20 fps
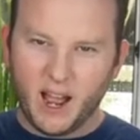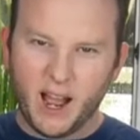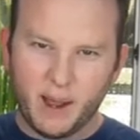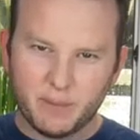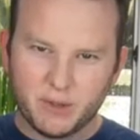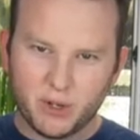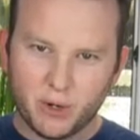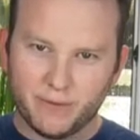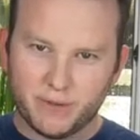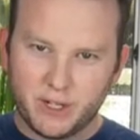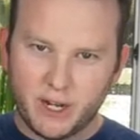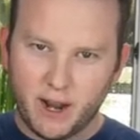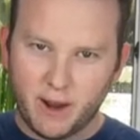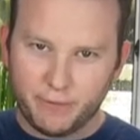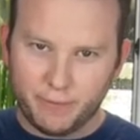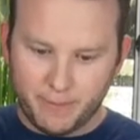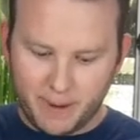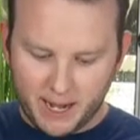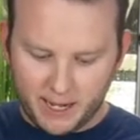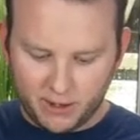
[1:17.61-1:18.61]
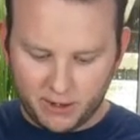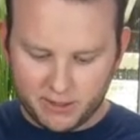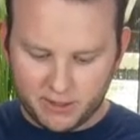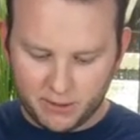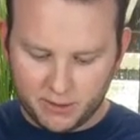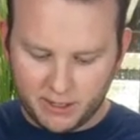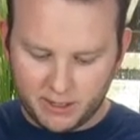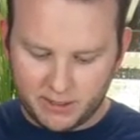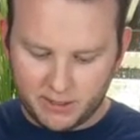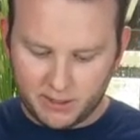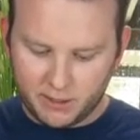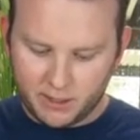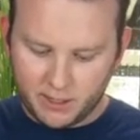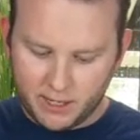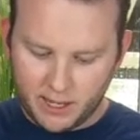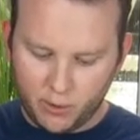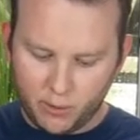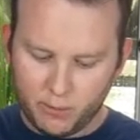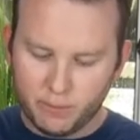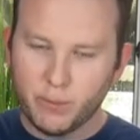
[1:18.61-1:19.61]
sort of tough mango so it doesn't
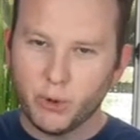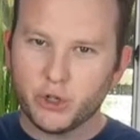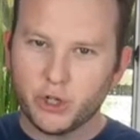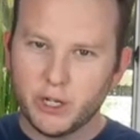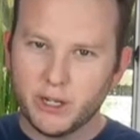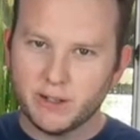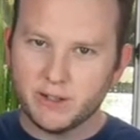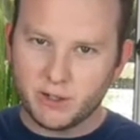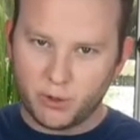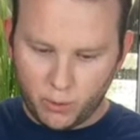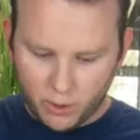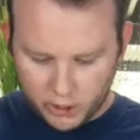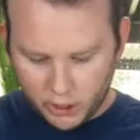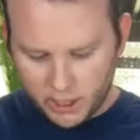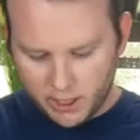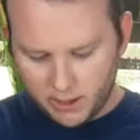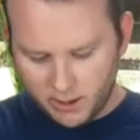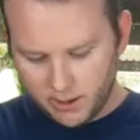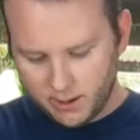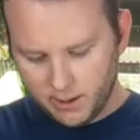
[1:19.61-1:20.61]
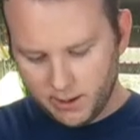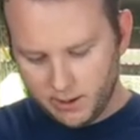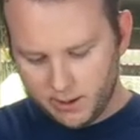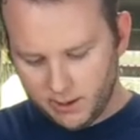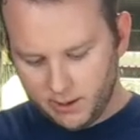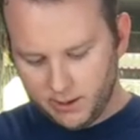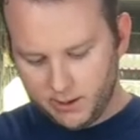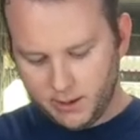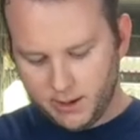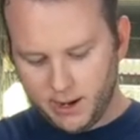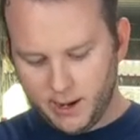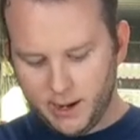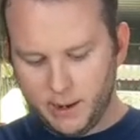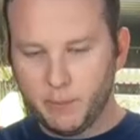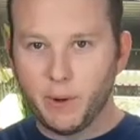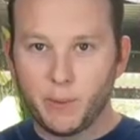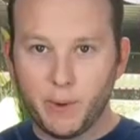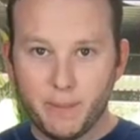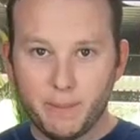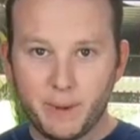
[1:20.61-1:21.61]
get all mushy and squishy
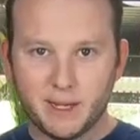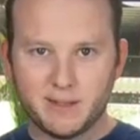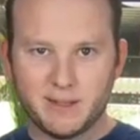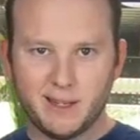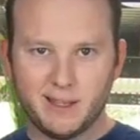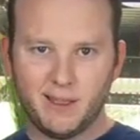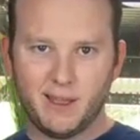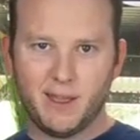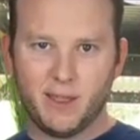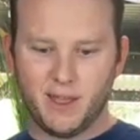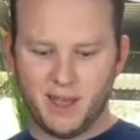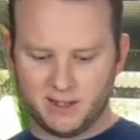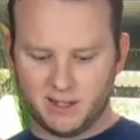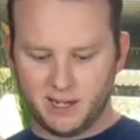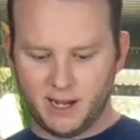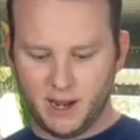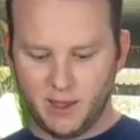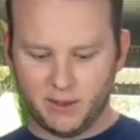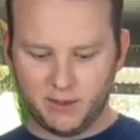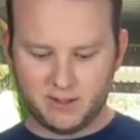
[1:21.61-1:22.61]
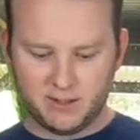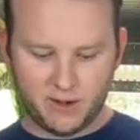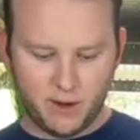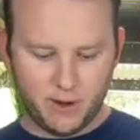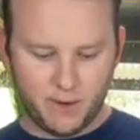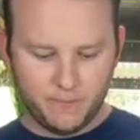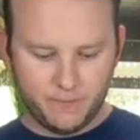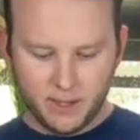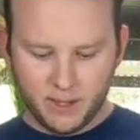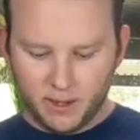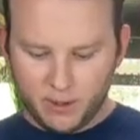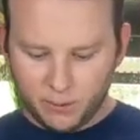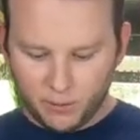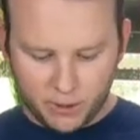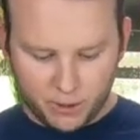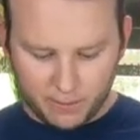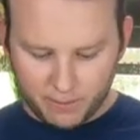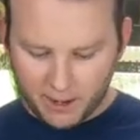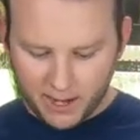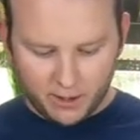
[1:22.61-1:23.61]
when we're mixing that together. So
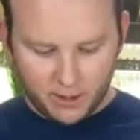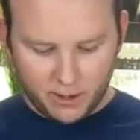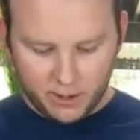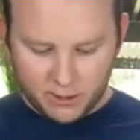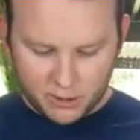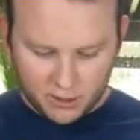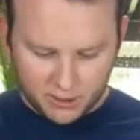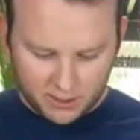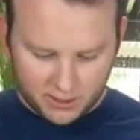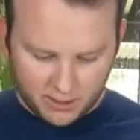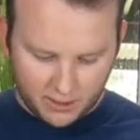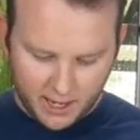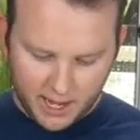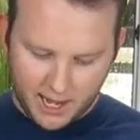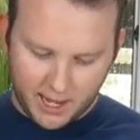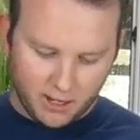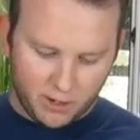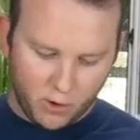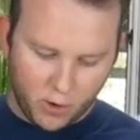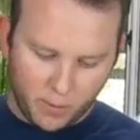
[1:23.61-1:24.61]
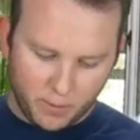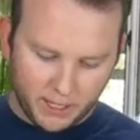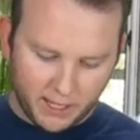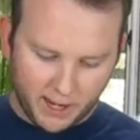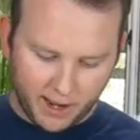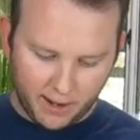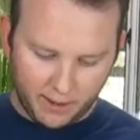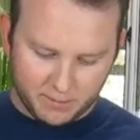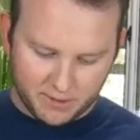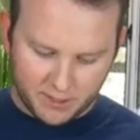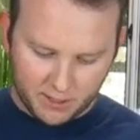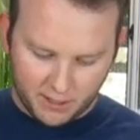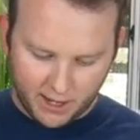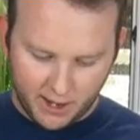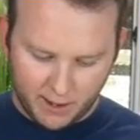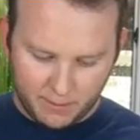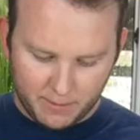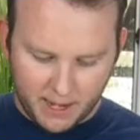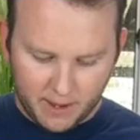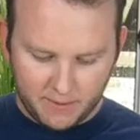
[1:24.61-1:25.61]
with your mangoes, just how you normally cut them. So
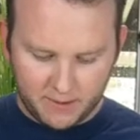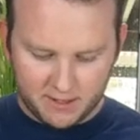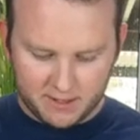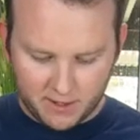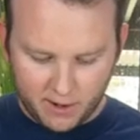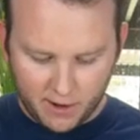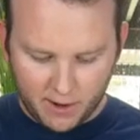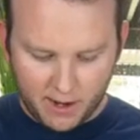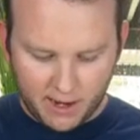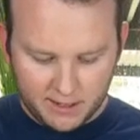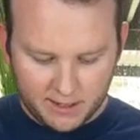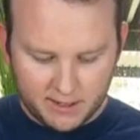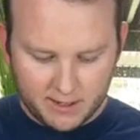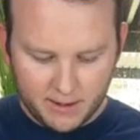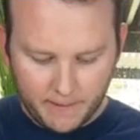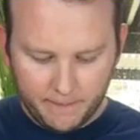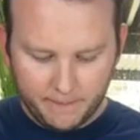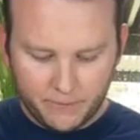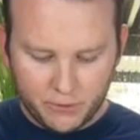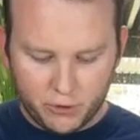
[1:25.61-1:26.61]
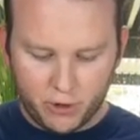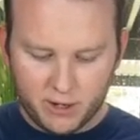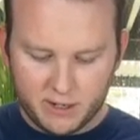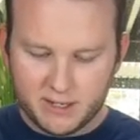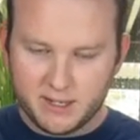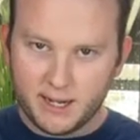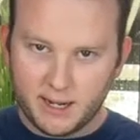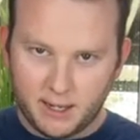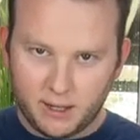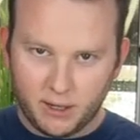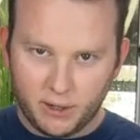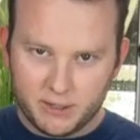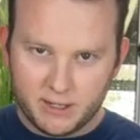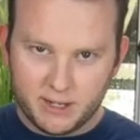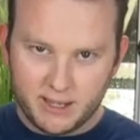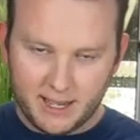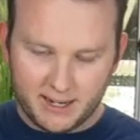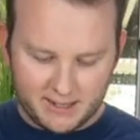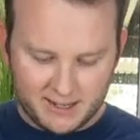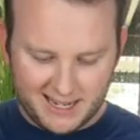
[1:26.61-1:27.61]
cut them down the sides, try and stick close
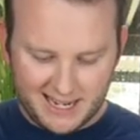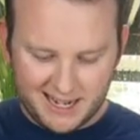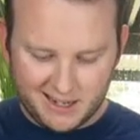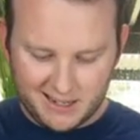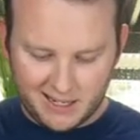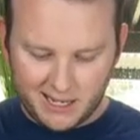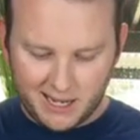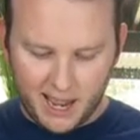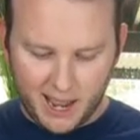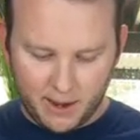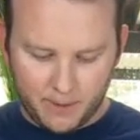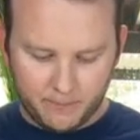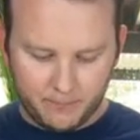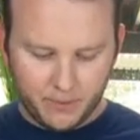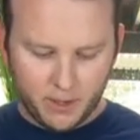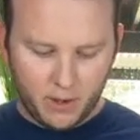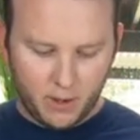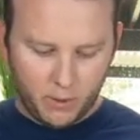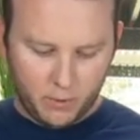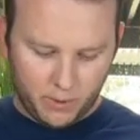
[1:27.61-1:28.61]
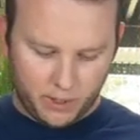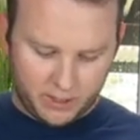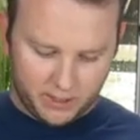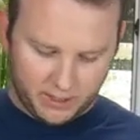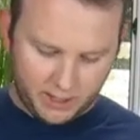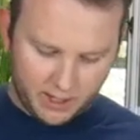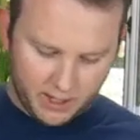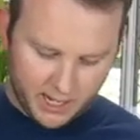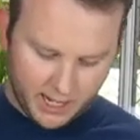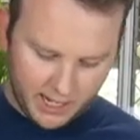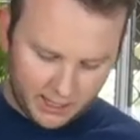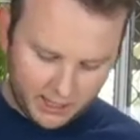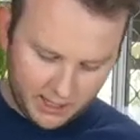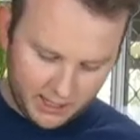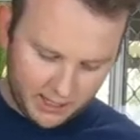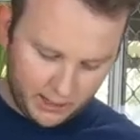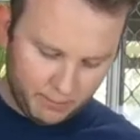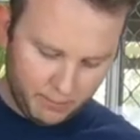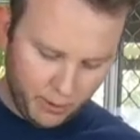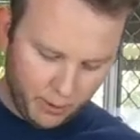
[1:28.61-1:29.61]
to that seed as you can. We're just going to nick it
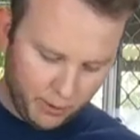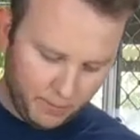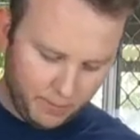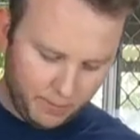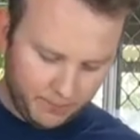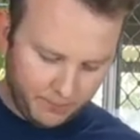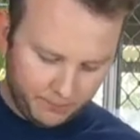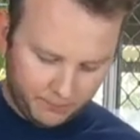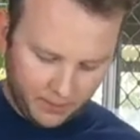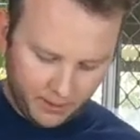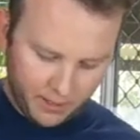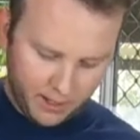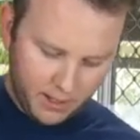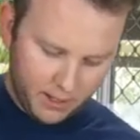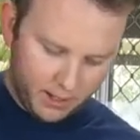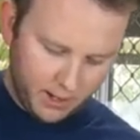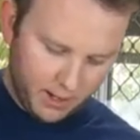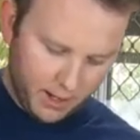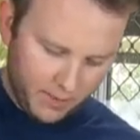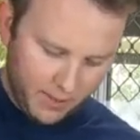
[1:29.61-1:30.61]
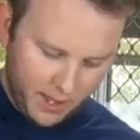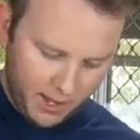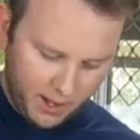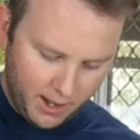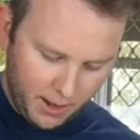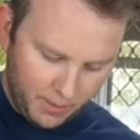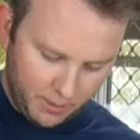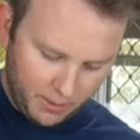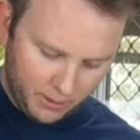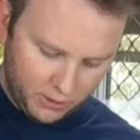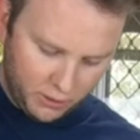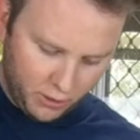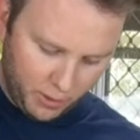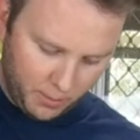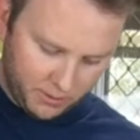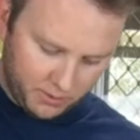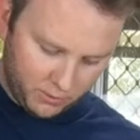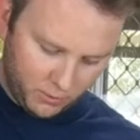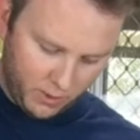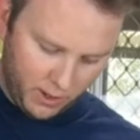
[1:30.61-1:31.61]
down the bottom here and then up at the
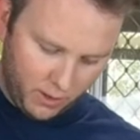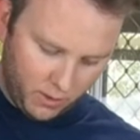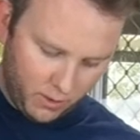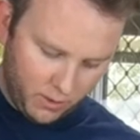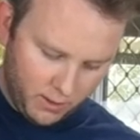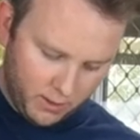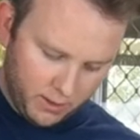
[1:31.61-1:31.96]
top as well,